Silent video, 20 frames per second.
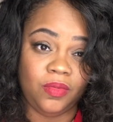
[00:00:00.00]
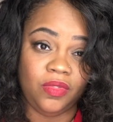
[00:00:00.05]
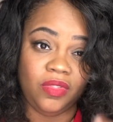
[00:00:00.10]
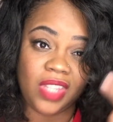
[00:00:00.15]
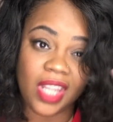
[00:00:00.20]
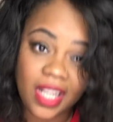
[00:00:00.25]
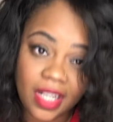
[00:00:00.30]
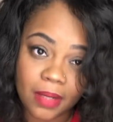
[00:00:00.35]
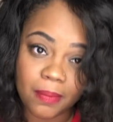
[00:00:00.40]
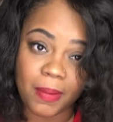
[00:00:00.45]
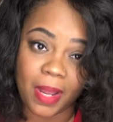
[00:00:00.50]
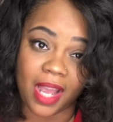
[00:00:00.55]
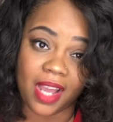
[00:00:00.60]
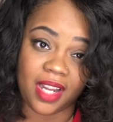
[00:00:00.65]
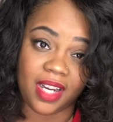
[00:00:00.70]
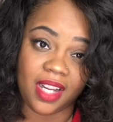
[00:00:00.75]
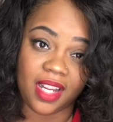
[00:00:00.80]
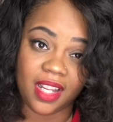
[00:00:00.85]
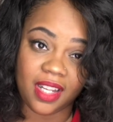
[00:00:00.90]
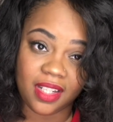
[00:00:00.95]
Think about
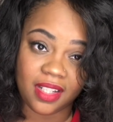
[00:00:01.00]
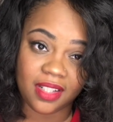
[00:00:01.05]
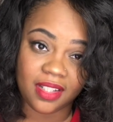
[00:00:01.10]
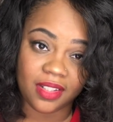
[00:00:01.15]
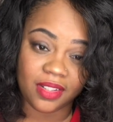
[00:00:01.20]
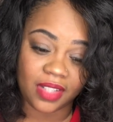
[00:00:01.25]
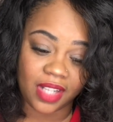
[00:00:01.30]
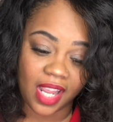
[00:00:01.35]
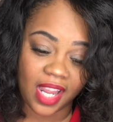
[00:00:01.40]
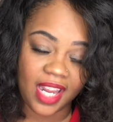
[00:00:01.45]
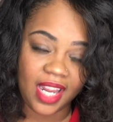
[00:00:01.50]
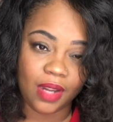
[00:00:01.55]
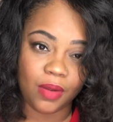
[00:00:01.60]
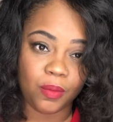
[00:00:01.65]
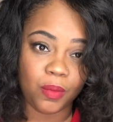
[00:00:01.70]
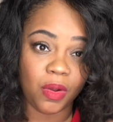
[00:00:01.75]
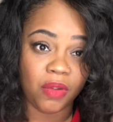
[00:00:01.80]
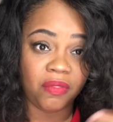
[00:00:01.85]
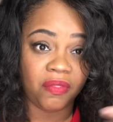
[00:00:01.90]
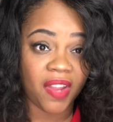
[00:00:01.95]
it, okay?
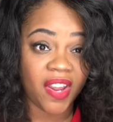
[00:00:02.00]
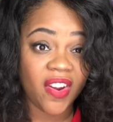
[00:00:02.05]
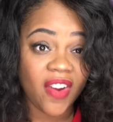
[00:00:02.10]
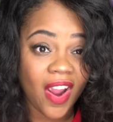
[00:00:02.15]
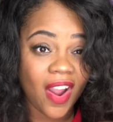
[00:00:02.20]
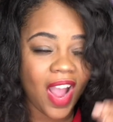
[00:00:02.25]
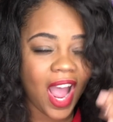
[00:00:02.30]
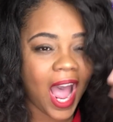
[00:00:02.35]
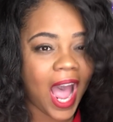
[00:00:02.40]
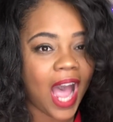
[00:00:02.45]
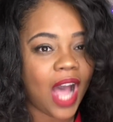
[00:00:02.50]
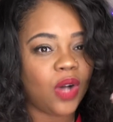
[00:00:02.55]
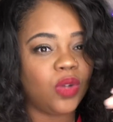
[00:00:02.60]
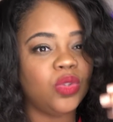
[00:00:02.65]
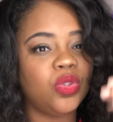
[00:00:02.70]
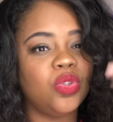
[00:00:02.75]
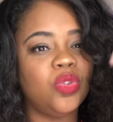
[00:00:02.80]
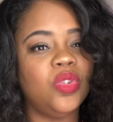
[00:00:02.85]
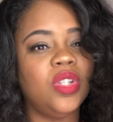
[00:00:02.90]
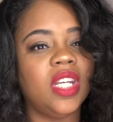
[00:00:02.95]
And we'll figure out how
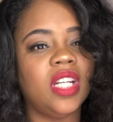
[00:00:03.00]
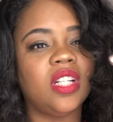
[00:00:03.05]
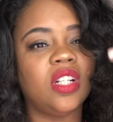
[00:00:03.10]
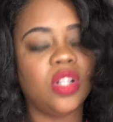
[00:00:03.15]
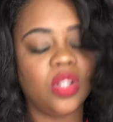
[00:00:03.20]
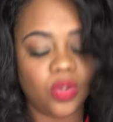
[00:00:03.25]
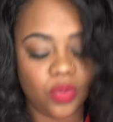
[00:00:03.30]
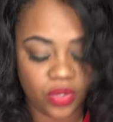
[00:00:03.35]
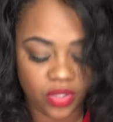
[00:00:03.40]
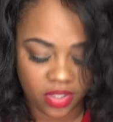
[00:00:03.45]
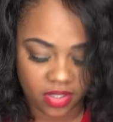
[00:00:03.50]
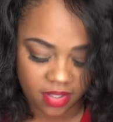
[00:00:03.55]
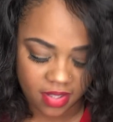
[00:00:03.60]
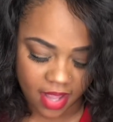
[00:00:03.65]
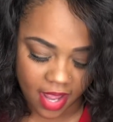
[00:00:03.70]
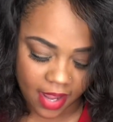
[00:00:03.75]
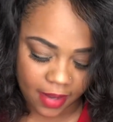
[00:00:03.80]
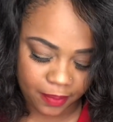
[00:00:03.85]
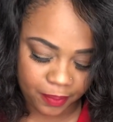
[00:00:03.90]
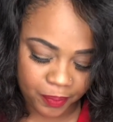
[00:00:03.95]
to get close to
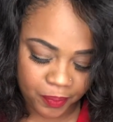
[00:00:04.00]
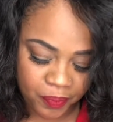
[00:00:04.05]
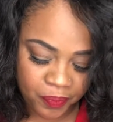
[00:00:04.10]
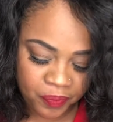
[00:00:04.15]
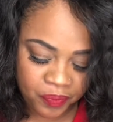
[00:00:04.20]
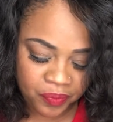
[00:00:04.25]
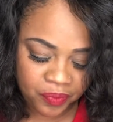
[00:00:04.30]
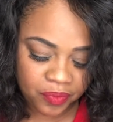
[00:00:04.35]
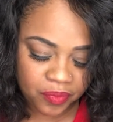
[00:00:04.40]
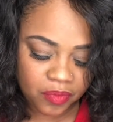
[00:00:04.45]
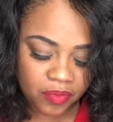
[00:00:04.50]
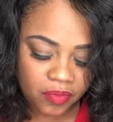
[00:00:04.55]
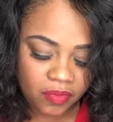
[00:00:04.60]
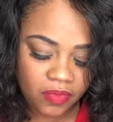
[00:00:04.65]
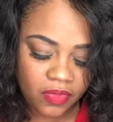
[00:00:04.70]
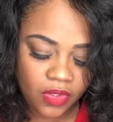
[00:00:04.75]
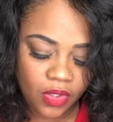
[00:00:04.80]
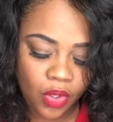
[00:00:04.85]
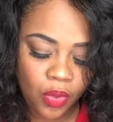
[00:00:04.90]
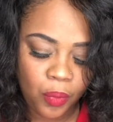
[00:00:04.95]
that.
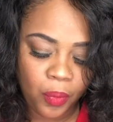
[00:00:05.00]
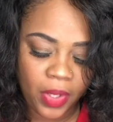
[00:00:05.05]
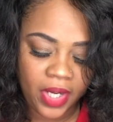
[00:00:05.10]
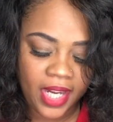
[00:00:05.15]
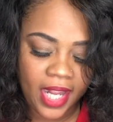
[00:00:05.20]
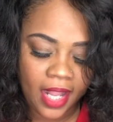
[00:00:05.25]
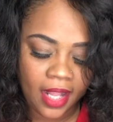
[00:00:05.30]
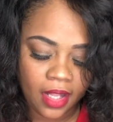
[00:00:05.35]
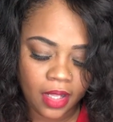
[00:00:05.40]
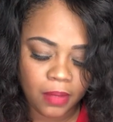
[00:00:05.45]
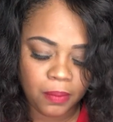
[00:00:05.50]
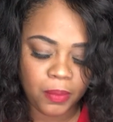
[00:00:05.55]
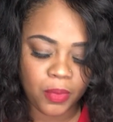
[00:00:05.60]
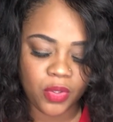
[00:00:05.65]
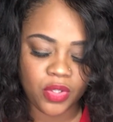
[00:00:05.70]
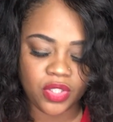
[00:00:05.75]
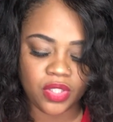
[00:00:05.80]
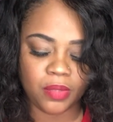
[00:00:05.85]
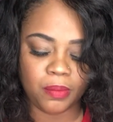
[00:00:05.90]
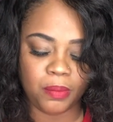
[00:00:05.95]
What help
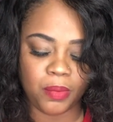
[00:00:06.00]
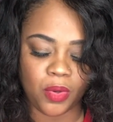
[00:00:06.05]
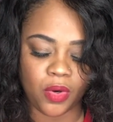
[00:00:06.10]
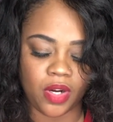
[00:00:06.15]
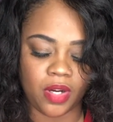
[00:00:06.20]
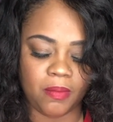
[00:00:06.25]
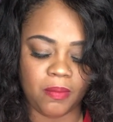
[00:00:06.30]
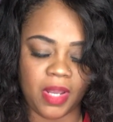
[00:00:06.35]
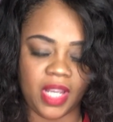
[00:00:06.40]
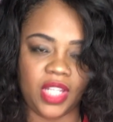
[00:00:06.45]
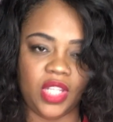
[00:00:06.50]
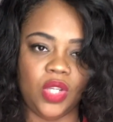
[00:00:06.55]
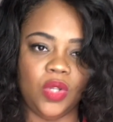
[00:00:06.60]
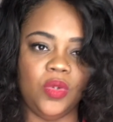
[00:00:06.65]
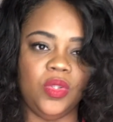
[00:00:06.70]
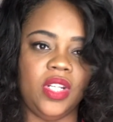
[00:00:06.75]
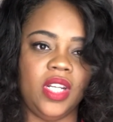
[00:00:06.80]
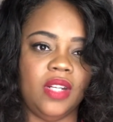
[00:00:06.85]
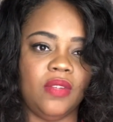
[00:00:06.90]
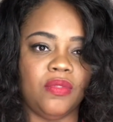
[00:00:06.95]
or support may
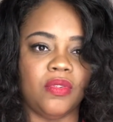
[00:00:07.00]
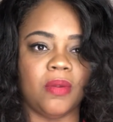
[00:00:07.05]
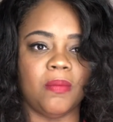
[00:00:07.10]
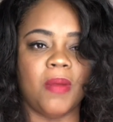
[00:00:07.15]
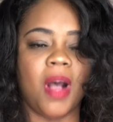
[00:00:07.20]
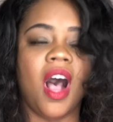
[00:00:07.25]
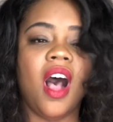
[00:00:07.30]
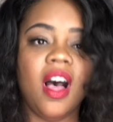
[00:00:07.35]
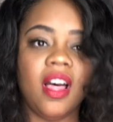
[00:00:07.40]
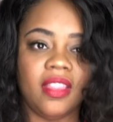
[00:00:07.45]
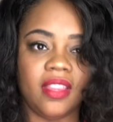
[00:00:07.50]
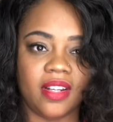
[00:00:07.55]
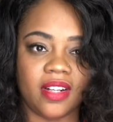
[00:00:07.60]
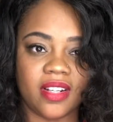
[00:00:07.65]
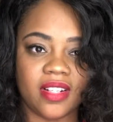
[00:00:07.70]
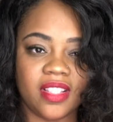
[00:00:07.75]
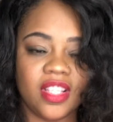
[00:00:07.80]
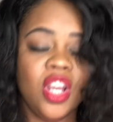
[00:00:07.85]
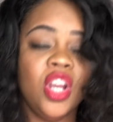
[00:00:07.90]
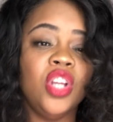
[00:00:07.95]
you need from
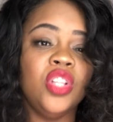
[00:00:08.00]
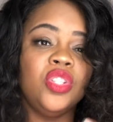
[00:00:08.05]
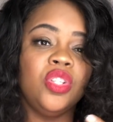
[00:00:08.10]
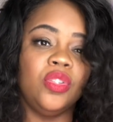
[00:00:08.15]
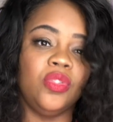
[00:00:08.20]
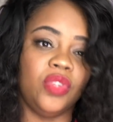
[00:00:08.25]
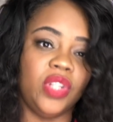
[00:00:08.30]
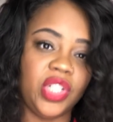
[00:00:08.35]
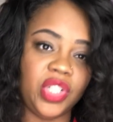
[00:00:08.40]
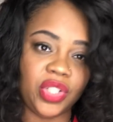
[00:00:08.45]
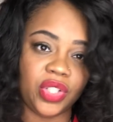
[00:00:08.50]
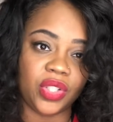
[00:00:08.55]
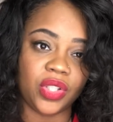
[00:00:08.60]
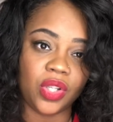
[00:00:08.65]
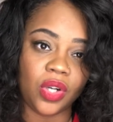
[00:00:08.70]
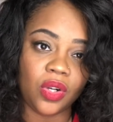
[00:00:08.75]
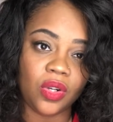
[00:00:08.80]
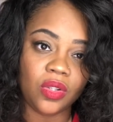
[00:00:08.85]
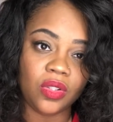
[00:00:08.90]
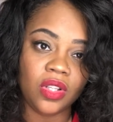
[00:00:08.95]
others to reach your
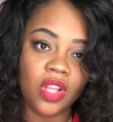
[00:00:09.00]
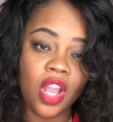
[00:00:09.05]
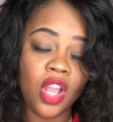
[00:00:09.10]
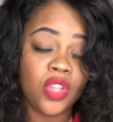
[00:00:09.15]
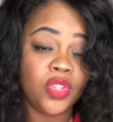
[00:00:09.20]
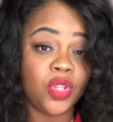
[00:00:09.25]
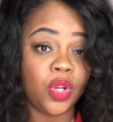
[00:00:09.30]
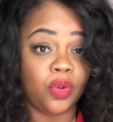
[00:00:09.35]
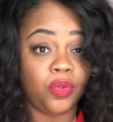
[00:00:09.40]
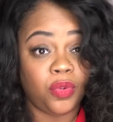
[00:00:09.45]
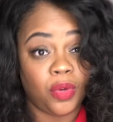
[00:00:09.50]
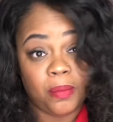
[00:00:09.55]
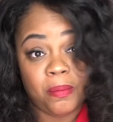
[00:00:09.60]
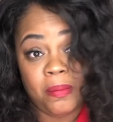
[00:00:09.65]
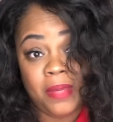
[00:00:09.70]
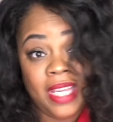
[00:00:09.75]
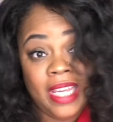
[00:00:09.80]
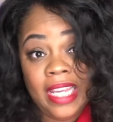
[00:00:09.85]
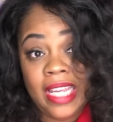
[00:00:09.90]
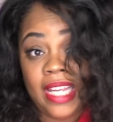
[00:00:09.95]
goal? So for
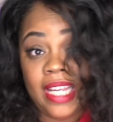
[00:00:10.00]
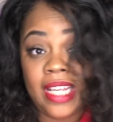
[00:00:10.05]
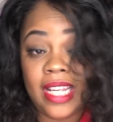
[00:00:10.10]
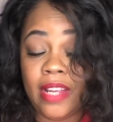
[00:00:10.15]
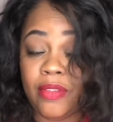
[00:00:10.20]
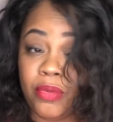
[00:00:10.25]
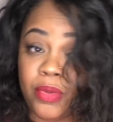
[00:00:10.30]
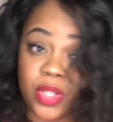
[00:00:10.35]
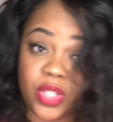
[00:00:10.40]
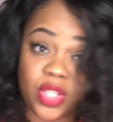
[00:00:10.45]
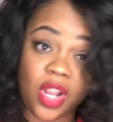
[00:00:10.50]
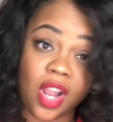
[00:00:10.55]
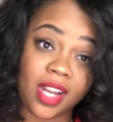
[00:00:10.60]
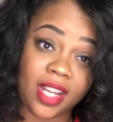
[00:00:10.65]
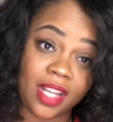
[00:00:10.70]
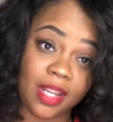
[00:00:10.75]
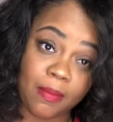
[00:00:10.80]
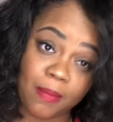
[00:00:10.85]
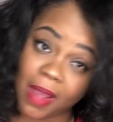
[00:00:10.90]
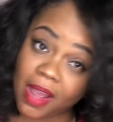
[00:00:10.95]
me, if we're
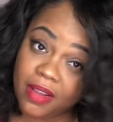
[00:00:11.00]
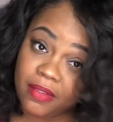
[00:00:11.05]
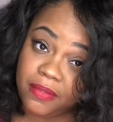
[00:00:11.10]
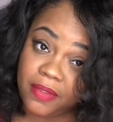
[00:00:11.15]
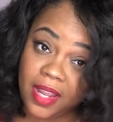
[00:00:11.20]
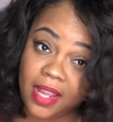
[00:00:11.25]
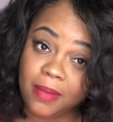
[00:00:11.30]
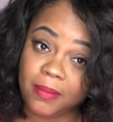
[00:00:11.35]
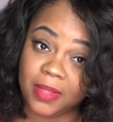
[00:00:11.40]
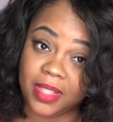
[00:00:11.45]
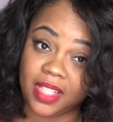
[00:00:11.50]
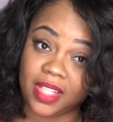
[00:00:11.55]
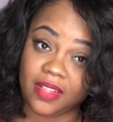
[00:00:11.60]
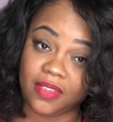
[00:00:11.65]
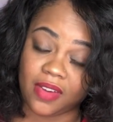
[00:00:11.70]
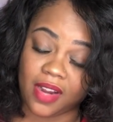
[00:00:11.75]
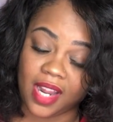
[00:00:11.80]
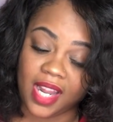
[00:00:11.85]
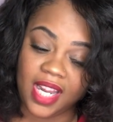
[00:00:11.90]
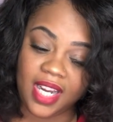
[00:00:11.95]
talking about family,
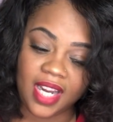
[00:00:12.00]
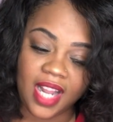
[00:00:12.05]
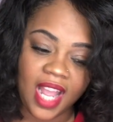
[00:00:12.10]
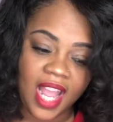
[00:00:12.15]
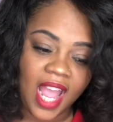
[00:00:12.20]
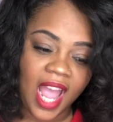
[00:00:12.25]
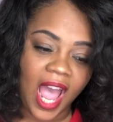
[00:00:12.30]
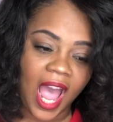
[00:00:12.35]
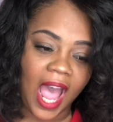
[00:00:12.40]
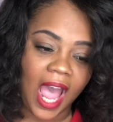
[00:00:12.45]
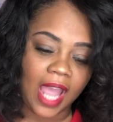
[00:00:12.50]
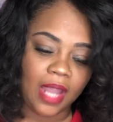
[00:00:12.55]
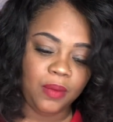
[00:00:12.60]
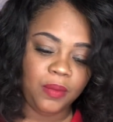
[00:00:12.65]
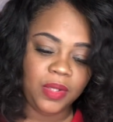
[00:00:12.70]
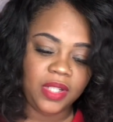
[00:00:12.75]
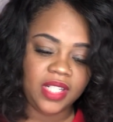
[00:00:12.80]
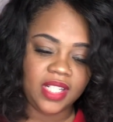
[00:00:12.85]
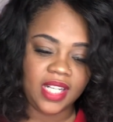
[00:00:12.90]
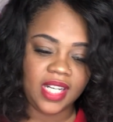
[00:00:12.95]
right, I
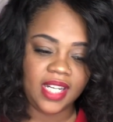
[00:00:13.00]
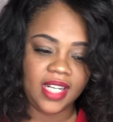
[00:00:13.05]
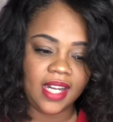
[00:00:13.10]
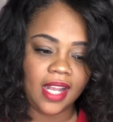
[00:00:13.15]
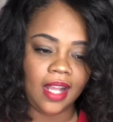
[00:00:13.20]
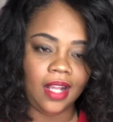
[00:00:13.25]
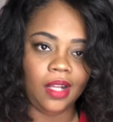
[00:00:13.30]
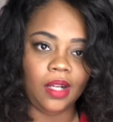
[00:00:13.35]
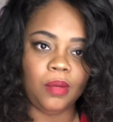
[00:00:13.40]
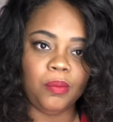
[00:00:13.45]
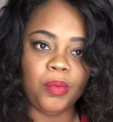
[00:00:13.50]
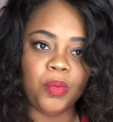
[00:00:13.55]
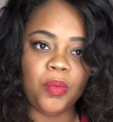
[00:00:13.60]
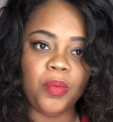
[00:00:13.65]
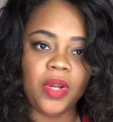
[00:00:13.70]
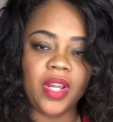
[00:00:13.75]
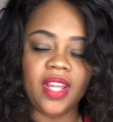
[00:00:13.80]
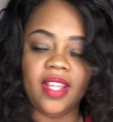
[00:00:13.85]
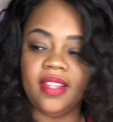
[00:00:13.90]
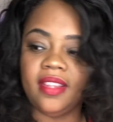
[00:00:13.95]
would need help
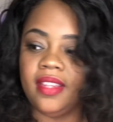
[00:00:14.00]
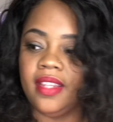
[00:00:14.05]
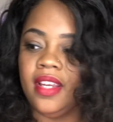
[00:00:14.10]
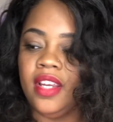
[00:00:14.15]
with,